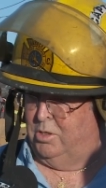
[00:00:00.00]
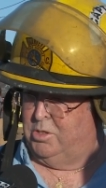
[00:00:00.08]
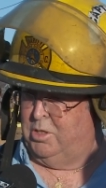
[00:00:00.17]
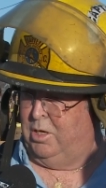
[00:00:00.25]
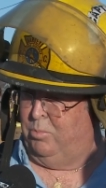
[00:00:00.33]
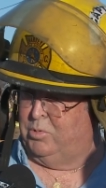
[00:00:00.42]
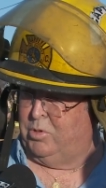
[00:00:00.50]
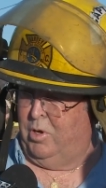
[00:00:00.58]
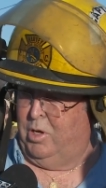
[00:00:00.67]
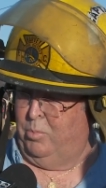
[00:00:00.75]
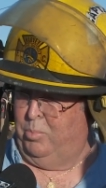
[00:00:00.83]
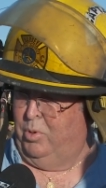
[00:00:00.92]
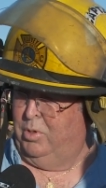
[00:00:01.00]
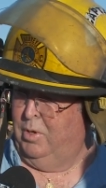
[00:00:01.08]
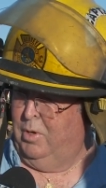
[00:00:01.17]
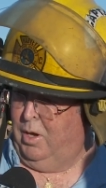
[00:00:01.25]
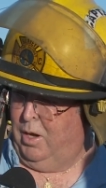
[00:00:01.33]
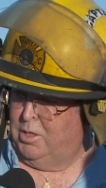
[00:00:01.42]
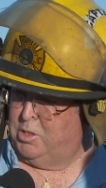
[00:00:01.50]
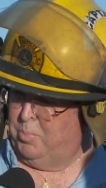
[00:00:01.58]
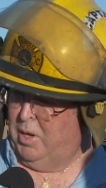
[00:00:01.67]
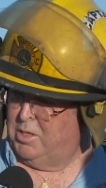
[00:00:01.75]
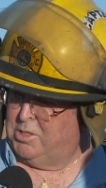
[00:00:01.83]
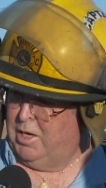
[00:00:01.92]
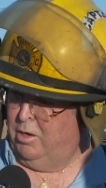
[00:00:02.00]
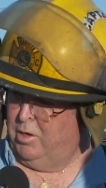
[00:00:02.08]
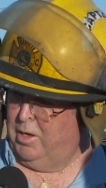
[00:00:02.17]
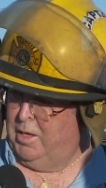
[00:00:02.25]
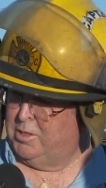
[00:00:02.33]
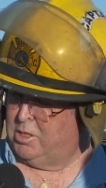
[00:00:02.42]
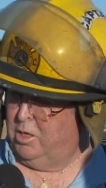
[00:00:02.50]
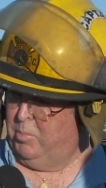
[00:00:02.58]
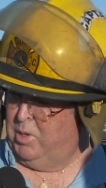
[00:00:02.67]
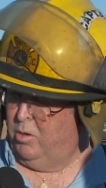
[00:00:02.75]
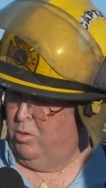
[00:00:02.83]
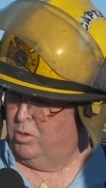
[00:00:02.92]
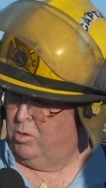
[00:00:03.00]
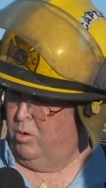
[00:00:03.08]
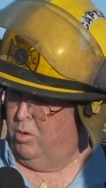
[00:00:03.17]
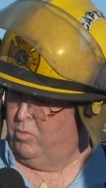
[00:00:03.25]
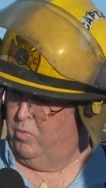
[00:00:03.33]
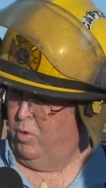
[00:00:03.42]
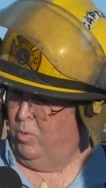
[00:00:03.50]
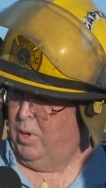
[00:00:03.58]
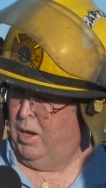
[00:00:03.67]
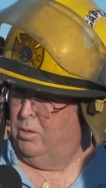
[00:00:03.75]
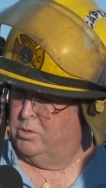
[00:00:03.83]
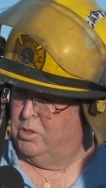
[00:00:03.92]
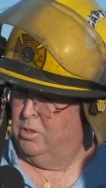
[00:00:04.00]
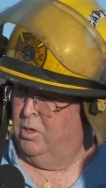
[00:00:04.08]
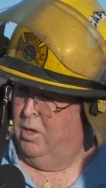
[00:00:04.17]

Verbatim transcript: see, trying to put hot spots out, and that's going to be ongoing for a while to